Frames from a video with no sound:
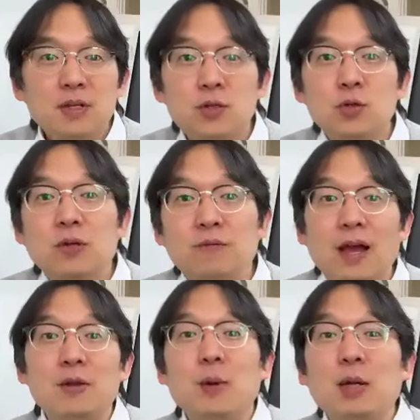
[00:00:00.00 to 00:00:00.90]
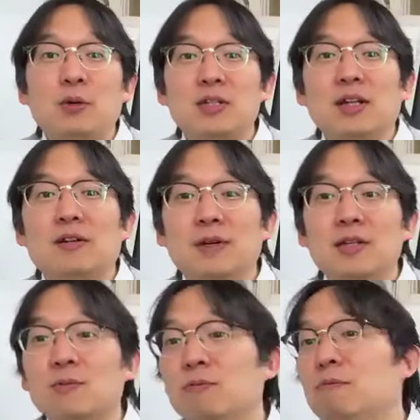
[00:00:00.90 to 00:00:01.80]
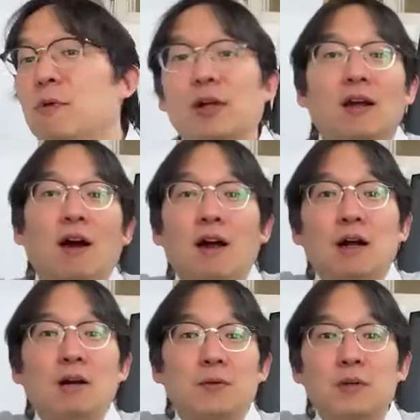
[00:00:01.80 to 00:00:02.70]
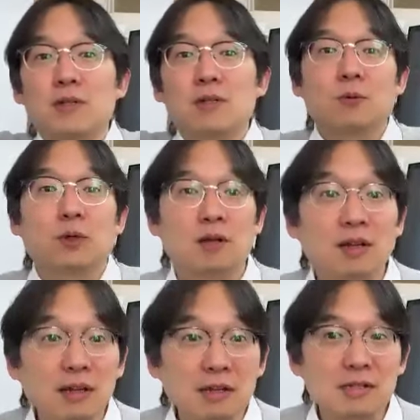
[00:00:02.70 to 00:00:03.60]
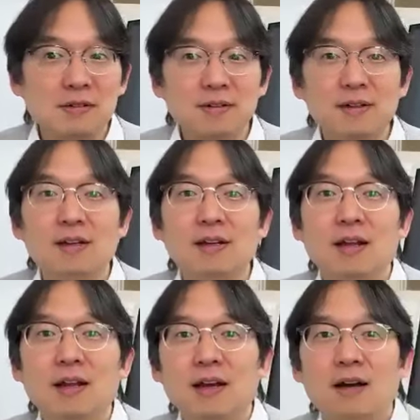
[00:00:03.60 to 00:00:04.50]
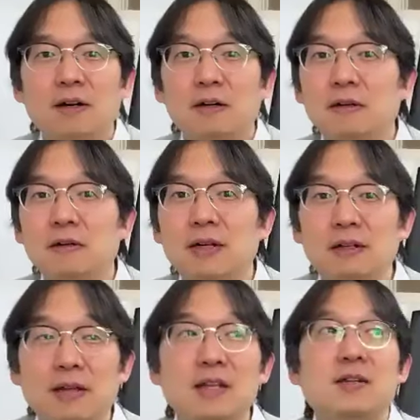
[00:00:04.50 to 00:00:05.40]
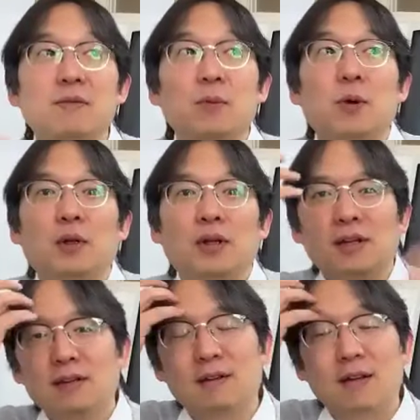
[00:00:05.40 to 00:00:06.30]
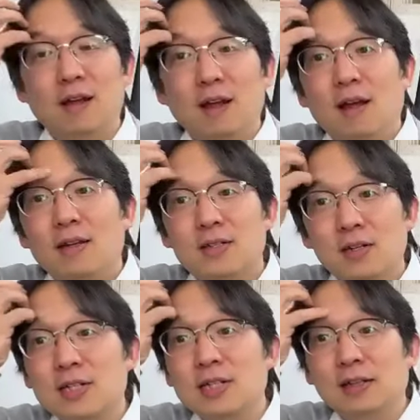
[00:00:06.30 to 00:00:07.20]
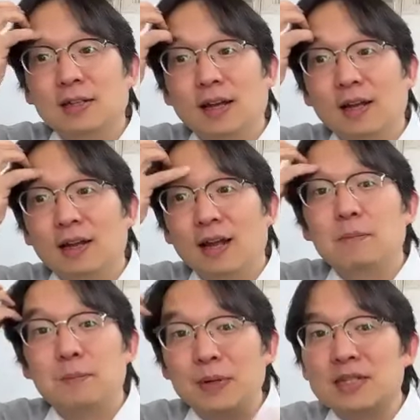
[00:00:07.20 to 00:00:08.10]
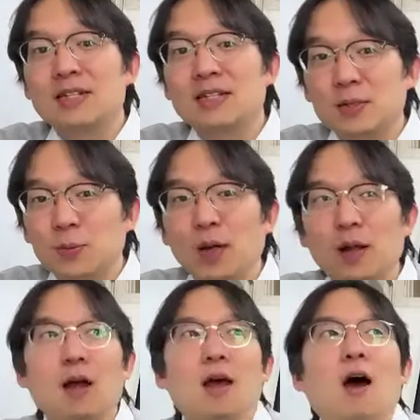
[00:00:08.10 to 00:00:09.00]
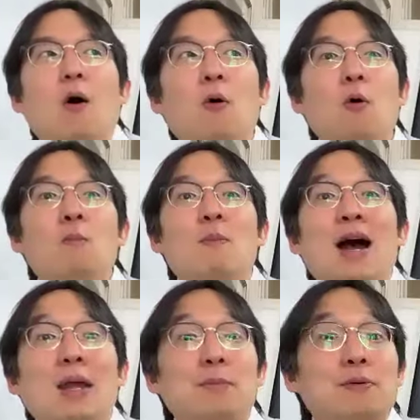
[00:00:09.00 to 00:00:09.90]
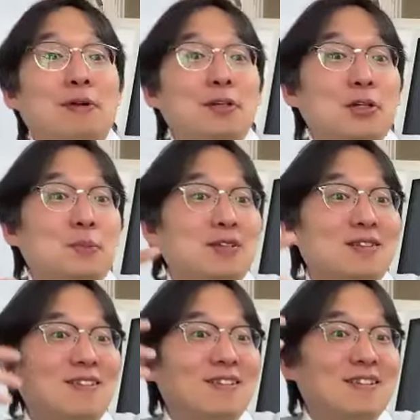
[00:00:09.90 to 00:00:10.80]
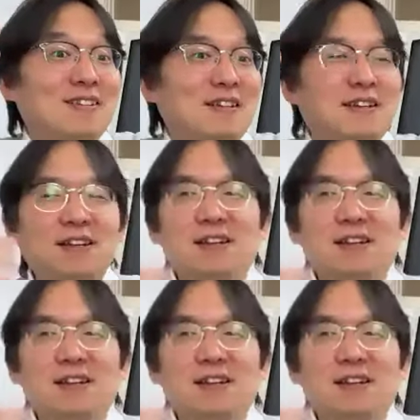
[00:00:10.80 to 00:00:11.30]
Did you evaluate yourself as working hard versus working less, right? Intensively working, just like that. And business as well. Oh, my precious business.